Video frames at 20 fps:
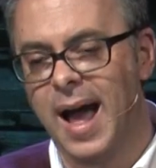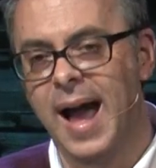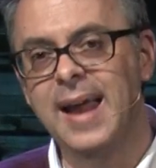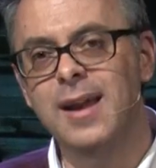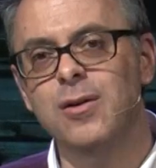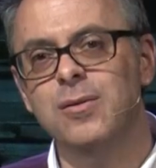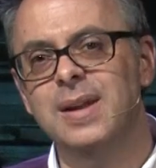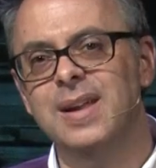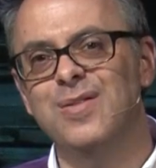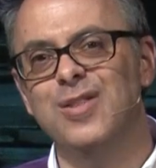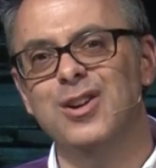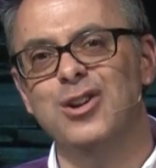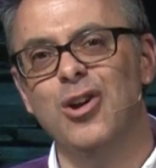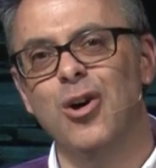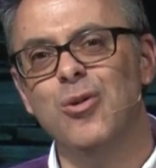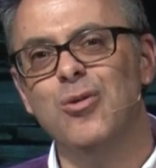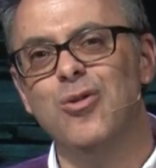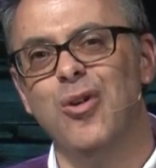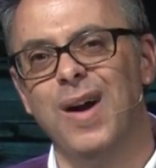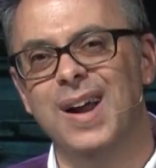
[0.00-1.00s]
I don't even
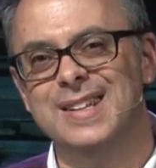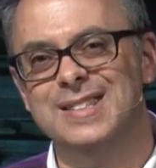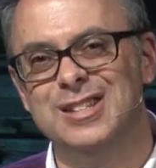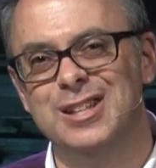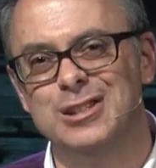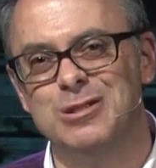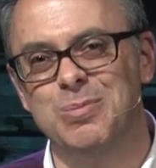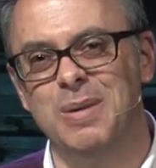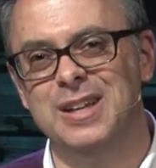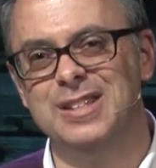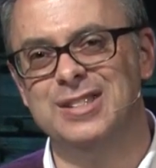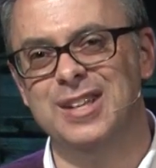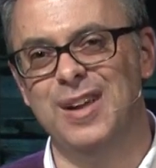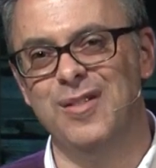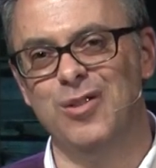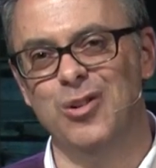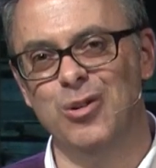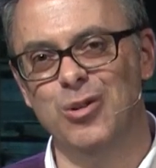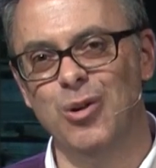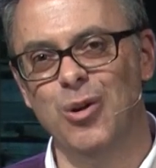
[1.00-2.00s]
know Christ as my
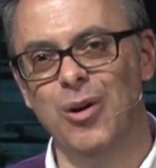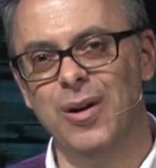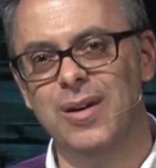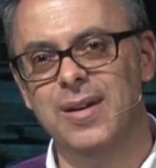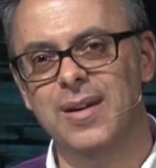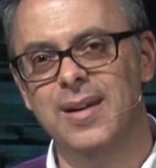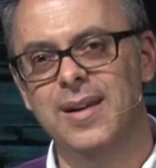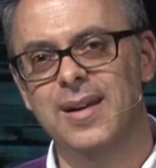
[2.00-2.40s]
Savior and Lord,